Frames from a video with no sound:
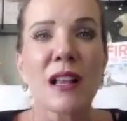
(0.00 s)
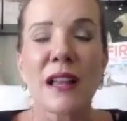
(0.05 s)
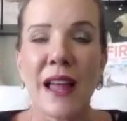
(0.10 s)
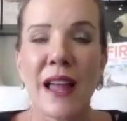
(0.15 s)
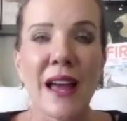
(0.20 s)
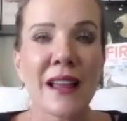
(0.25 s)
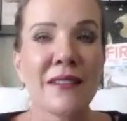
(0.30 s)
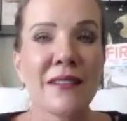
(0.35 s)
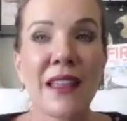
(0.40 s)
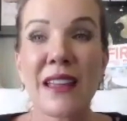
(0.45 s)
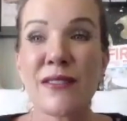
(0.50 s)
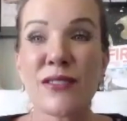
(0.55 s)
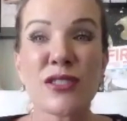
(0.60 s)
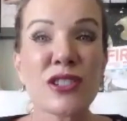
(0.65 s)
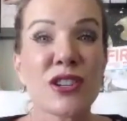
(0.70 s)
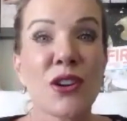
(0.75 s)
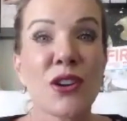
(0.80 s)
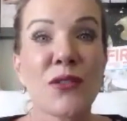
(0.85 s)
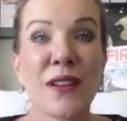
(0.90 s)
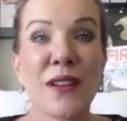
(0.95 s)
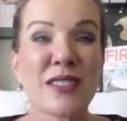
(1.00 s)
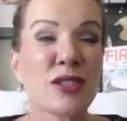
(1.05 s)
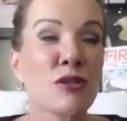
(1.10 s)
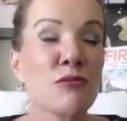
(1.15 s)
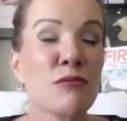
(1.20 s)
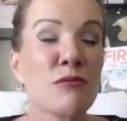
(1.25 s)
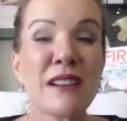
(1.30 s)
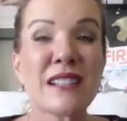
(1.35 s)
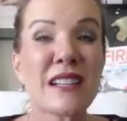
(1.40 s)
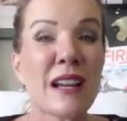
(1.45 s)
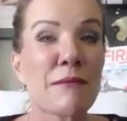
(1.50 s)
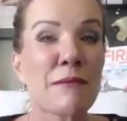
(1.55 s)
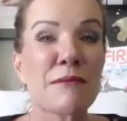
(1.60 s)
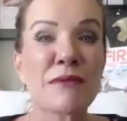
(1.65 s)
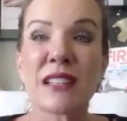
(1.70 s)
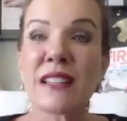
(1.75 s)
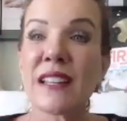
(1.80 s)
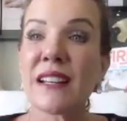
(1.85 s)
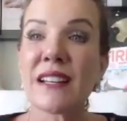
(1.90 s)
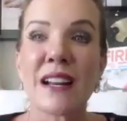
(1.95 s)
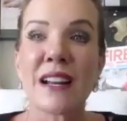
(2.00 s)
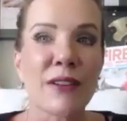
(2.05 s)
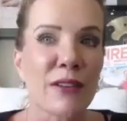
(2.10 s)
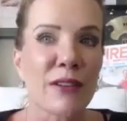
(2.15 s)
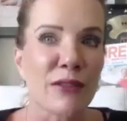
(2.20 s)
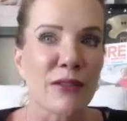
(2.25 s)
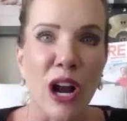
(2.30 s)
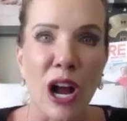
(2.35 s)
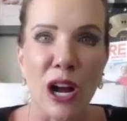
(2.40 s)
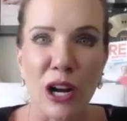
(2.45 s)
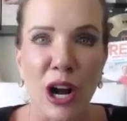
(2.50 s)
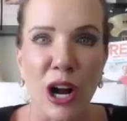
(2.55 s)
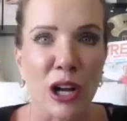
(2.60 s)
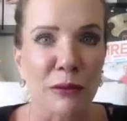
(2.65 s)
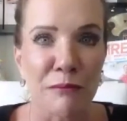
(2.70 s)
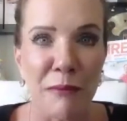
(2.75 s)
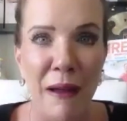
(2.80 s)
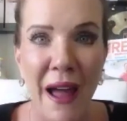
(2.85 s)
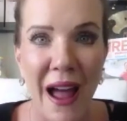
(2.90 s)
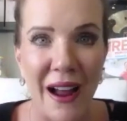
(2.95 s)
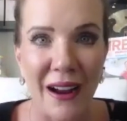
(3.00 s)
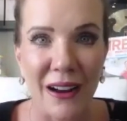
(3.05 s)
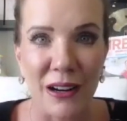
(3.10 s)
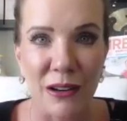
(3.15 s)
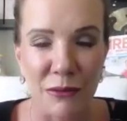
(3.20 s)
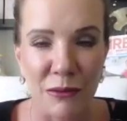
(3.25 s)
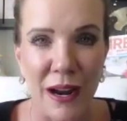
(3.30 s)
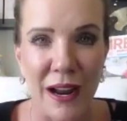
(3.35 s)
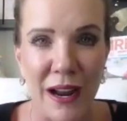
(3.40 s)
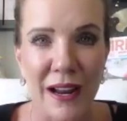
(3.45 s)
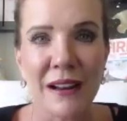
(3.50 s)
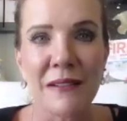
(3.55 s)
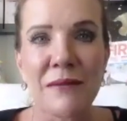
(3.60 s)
and they even show that so many times the lead never even got called back, right?